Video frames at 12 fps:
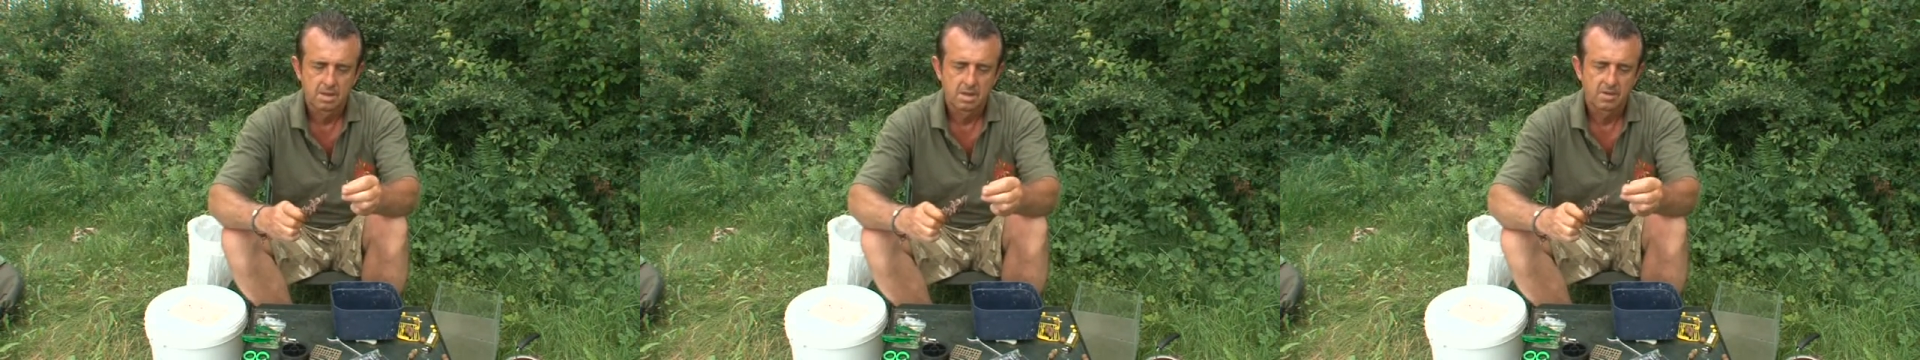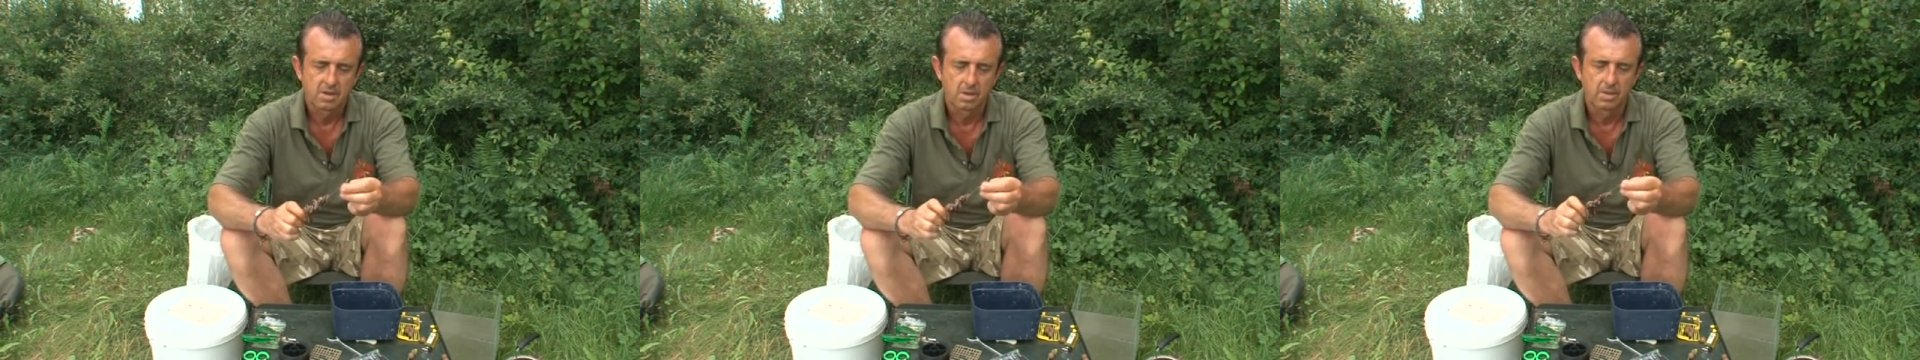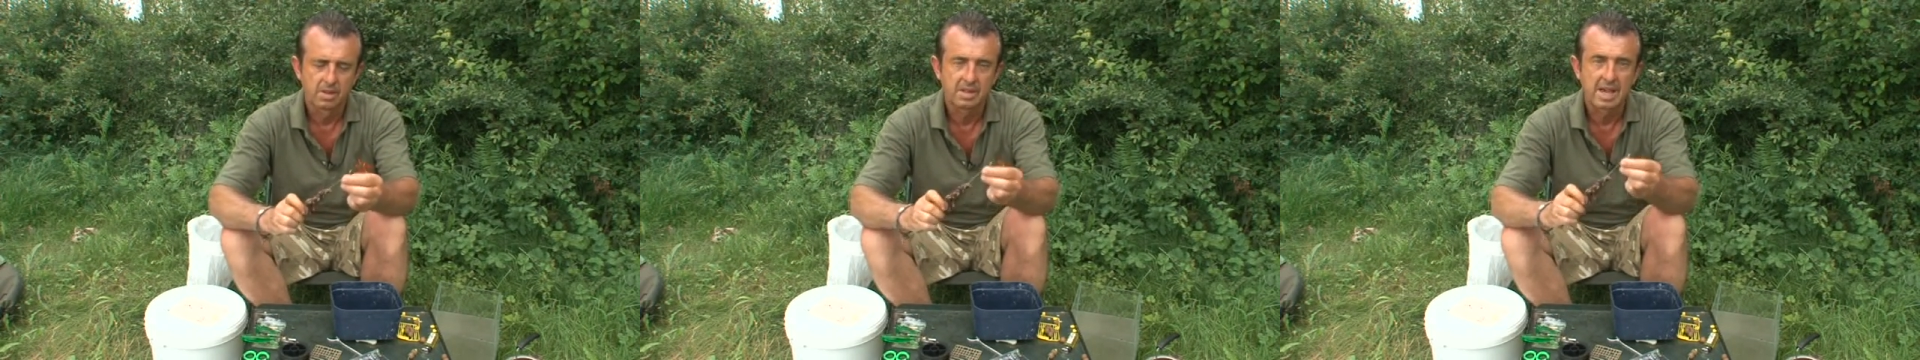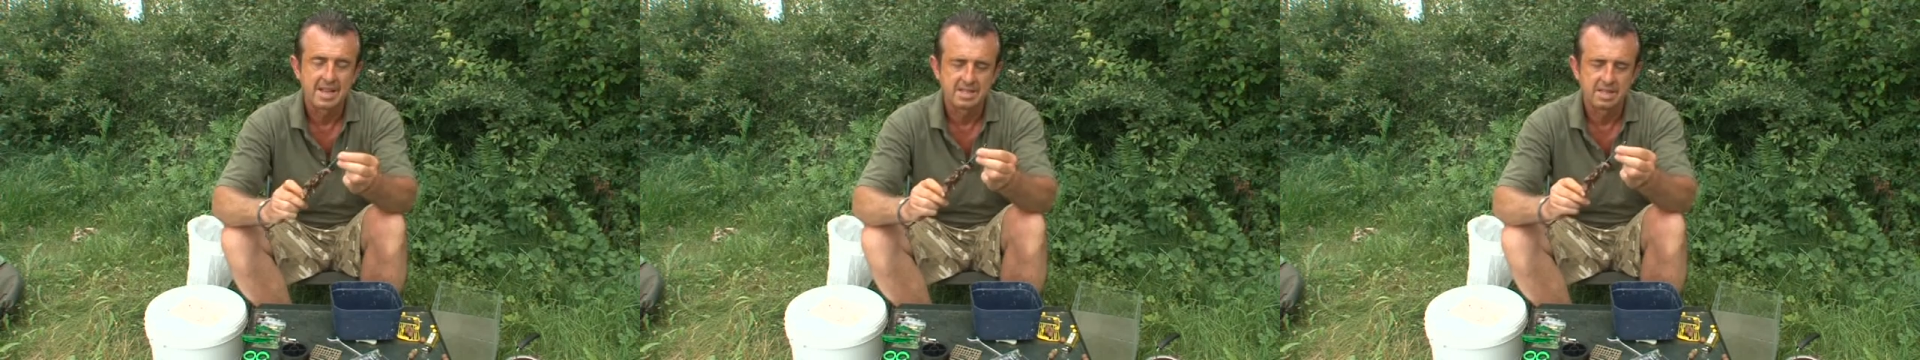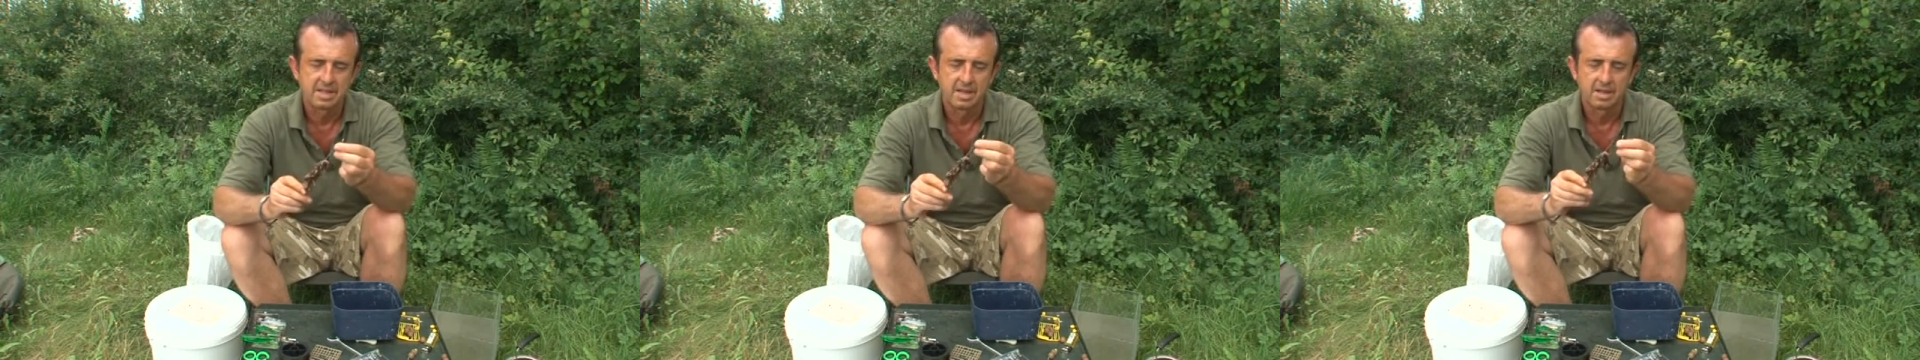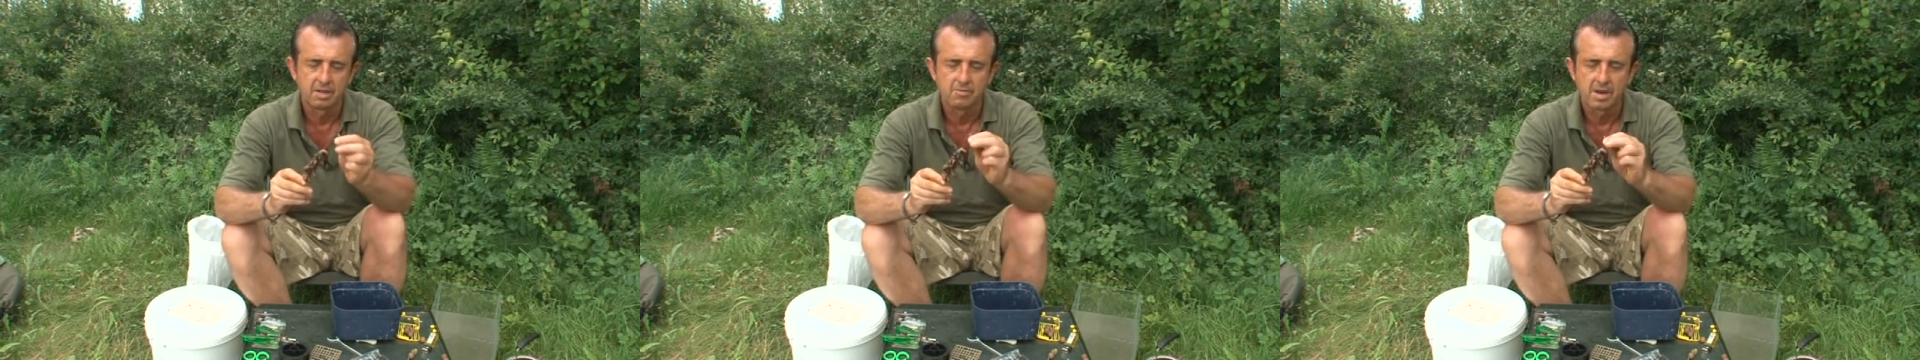I've got them on the gated
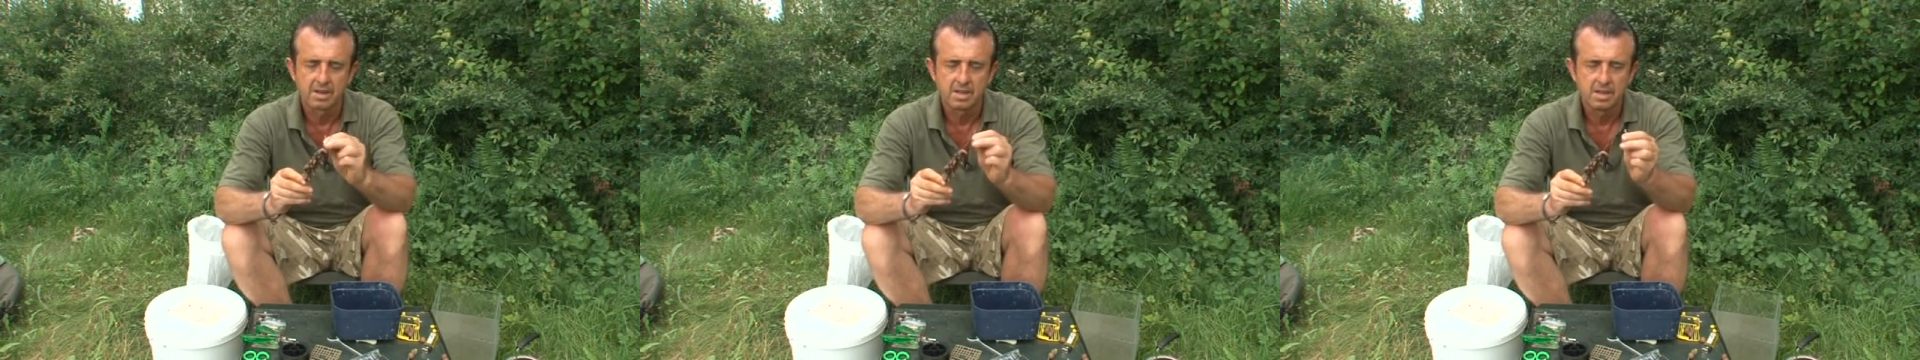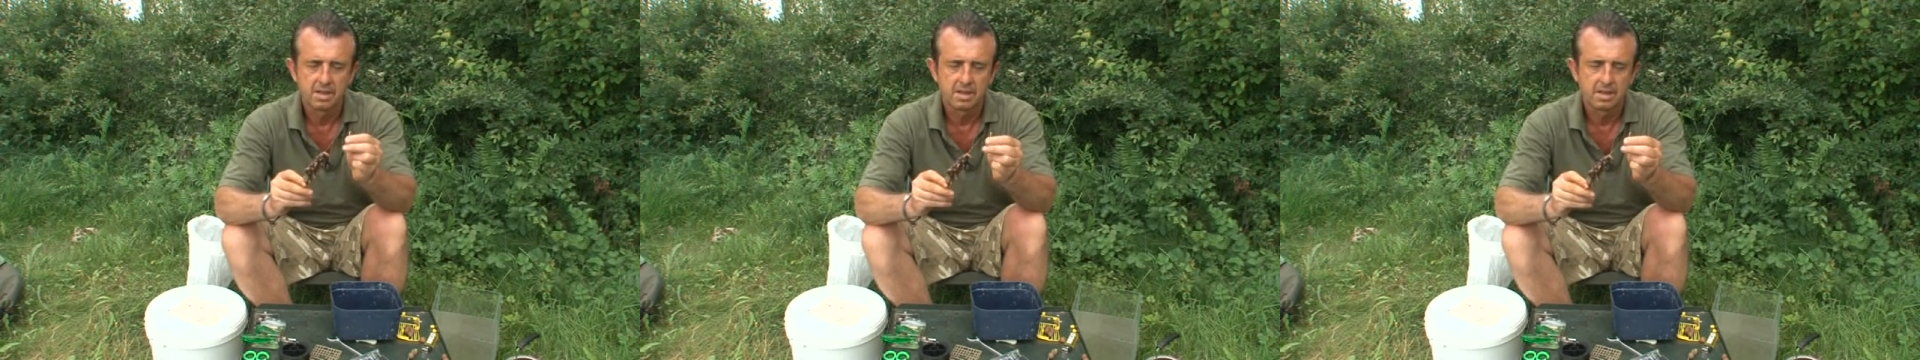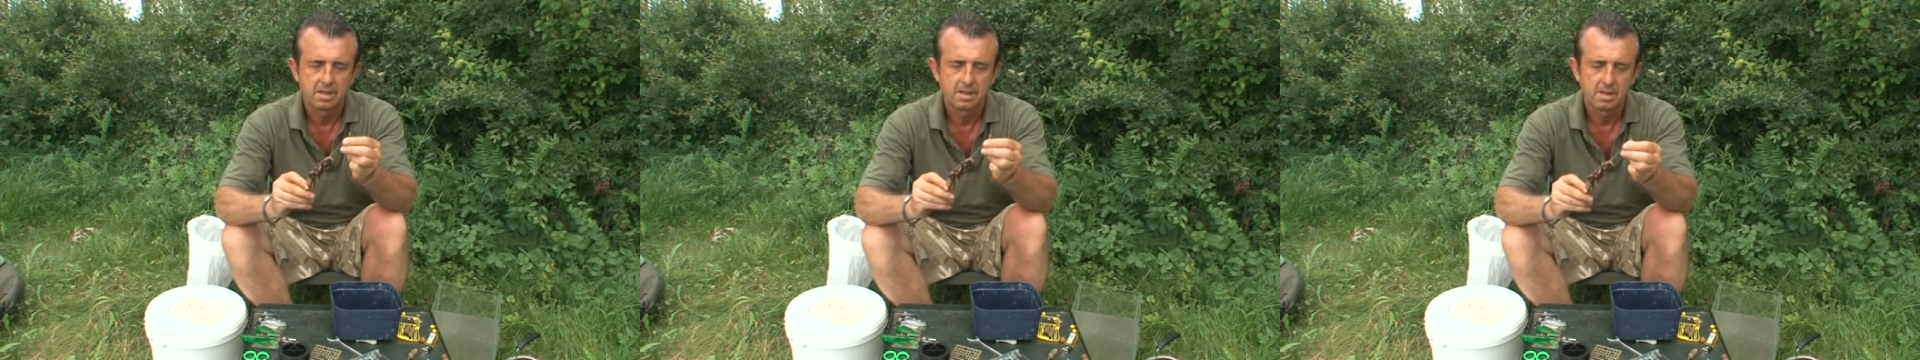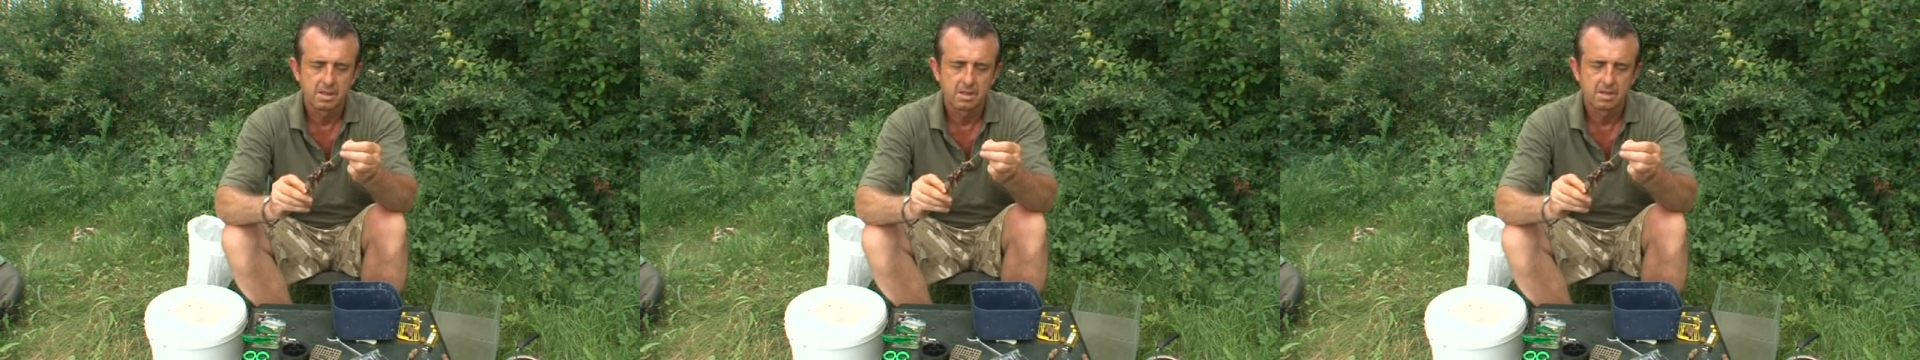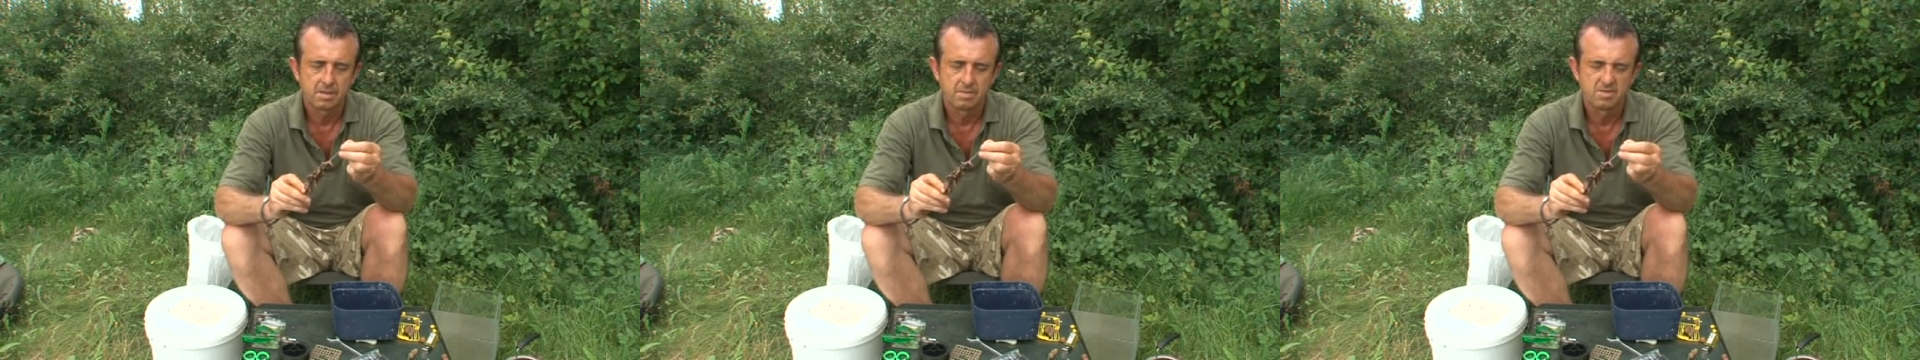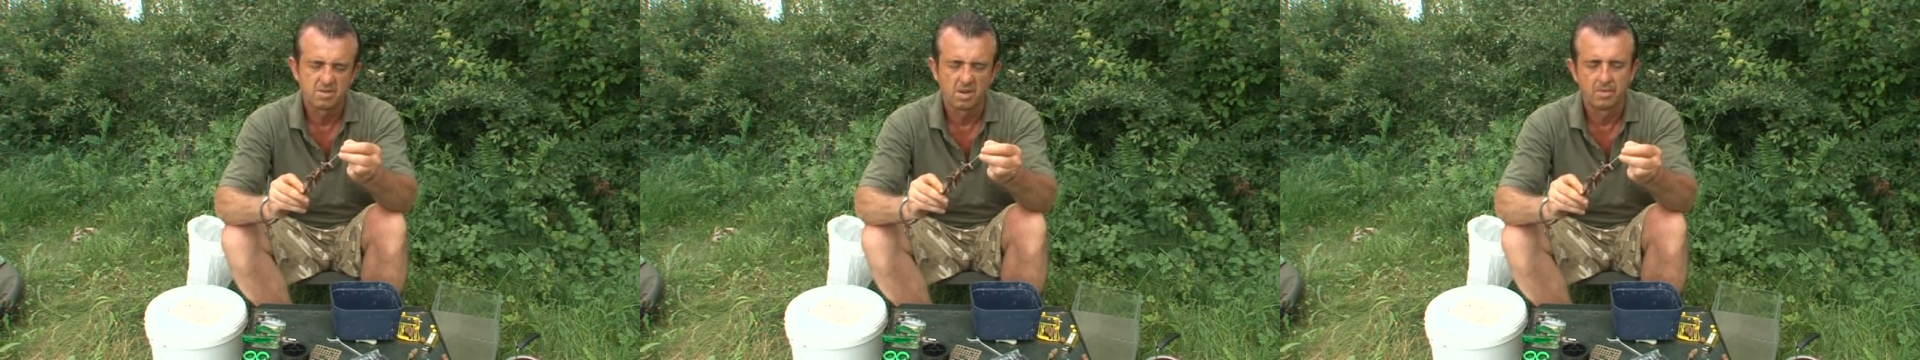needle ready,
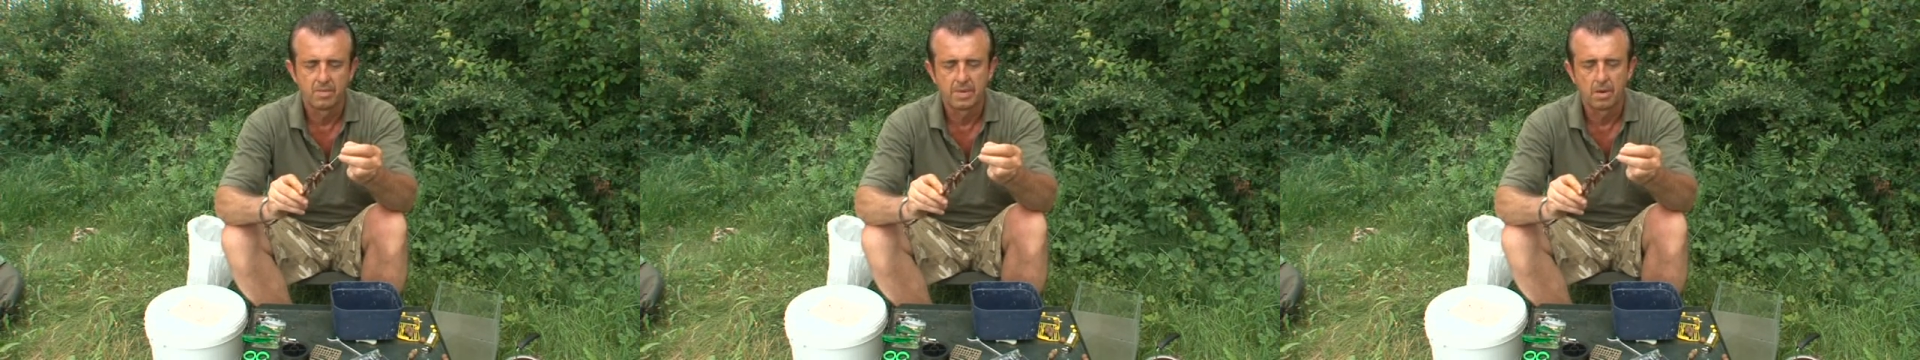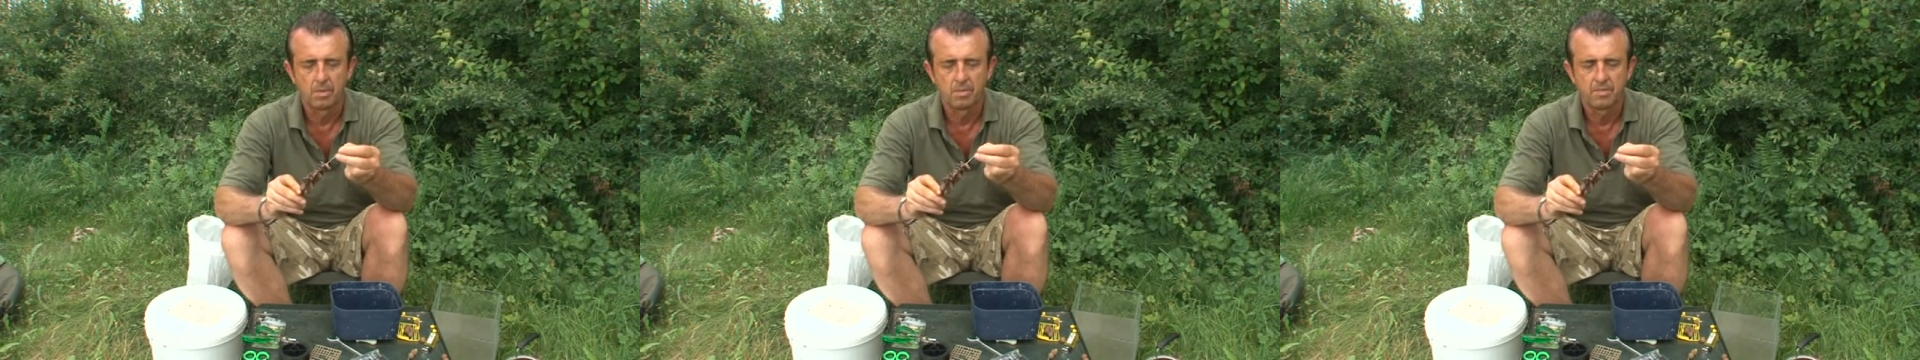sort of about